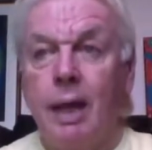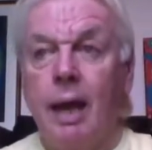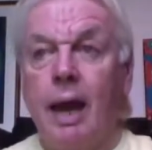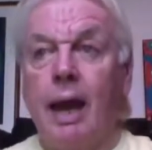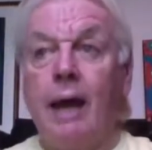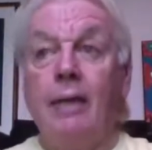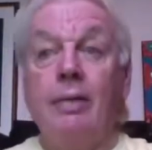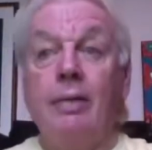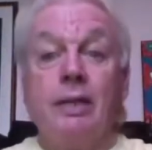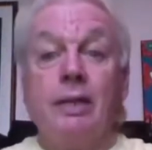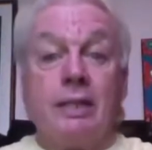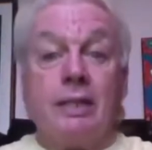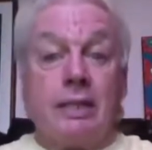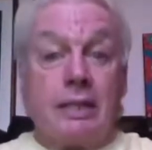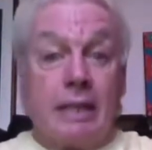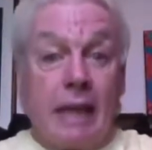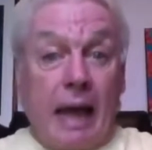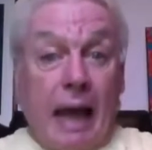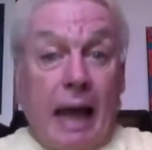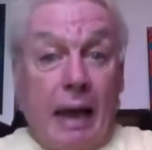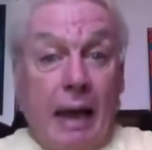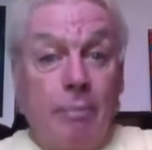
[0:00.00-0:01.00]
and the
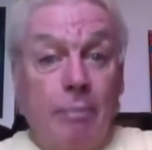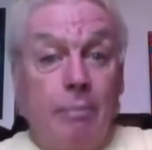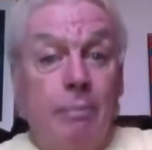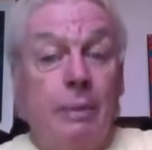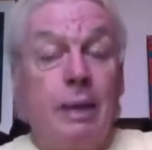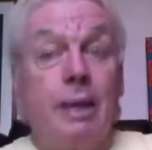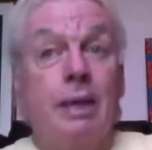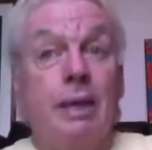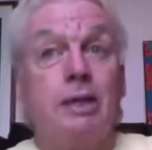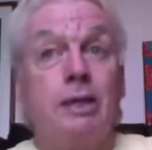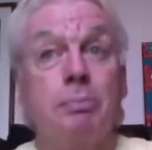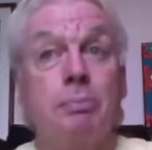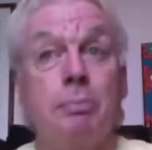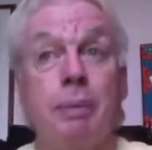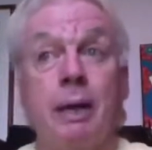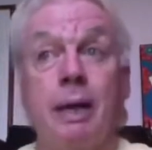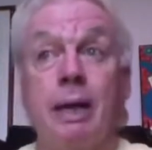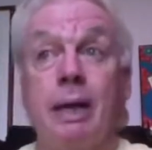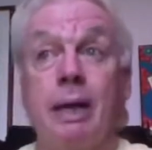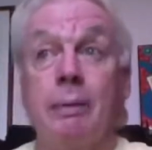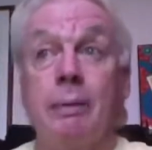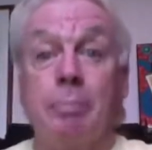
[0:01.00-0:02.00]
scam is
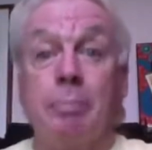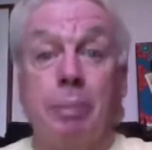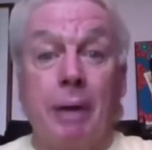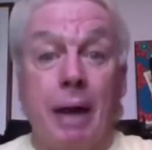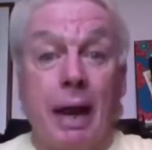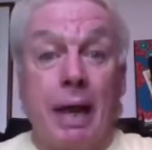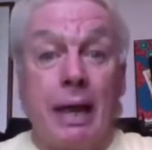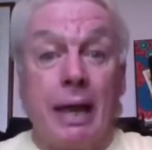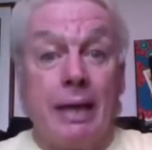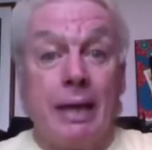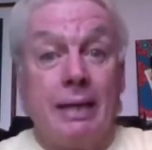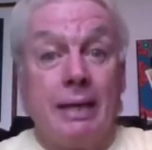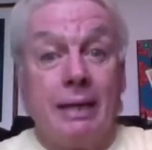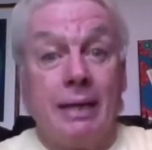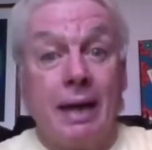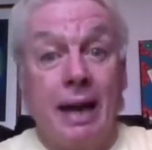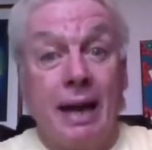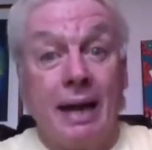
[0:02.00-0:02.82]
being played